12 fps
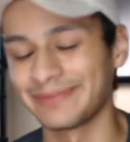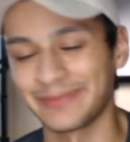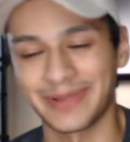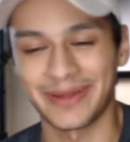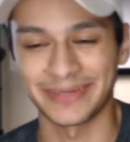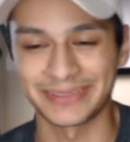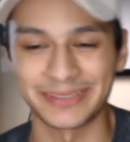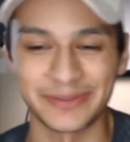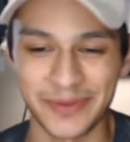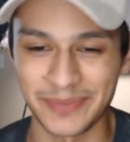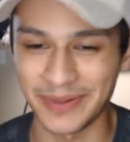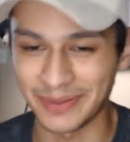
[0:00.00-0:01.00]
not necessarily
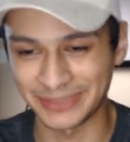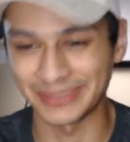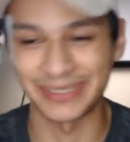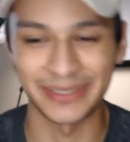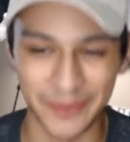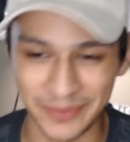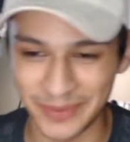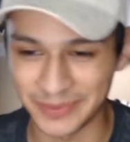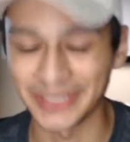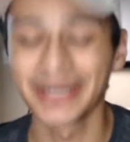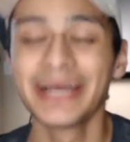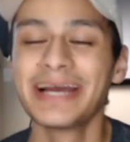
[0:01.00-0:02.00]
wallpaper, I'm just looking at the wallpapers
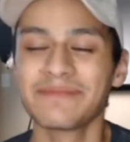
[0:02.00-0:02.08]
here,